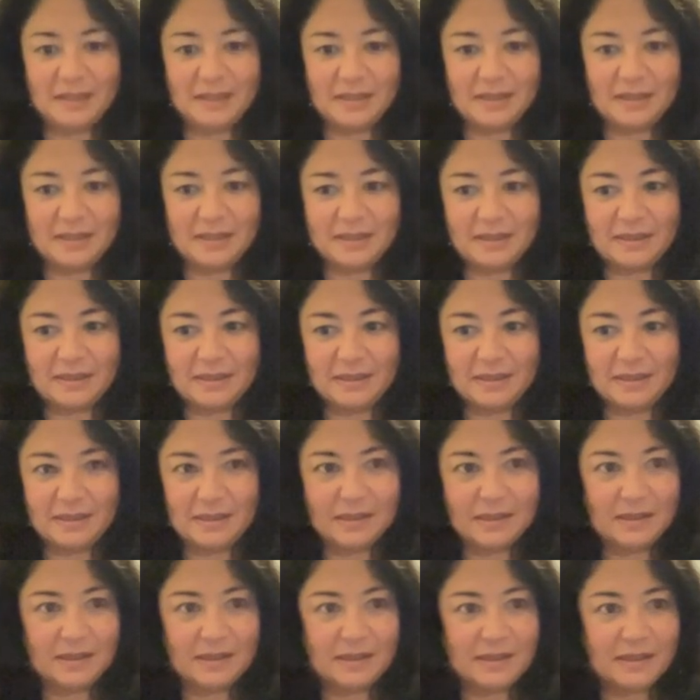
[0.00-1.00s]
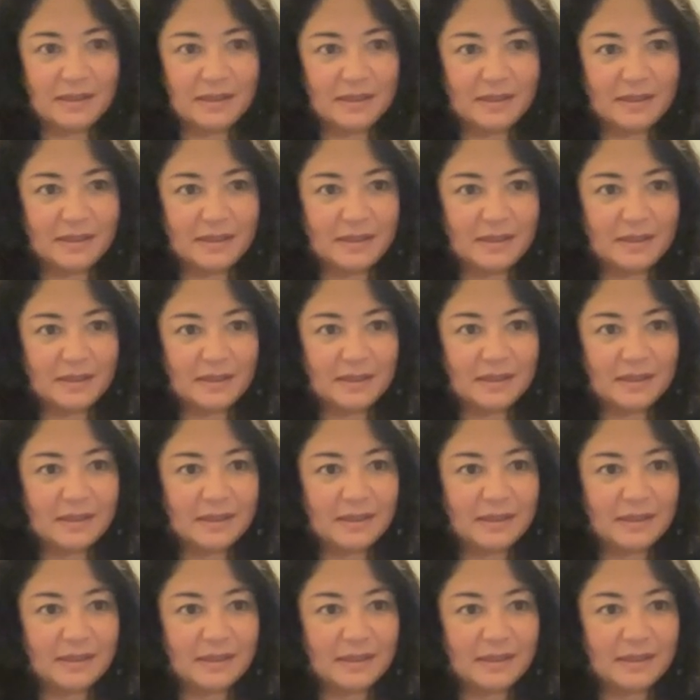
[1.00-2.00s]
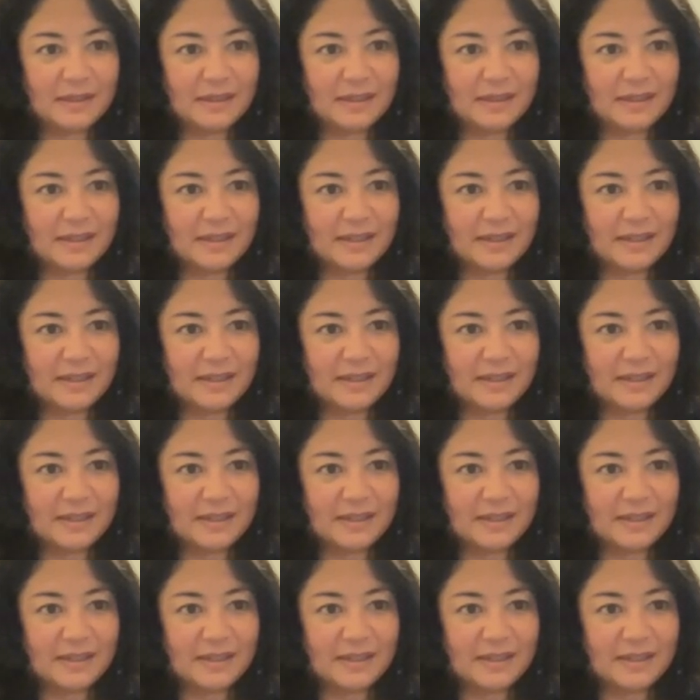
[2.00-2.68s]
This person isn't speaking.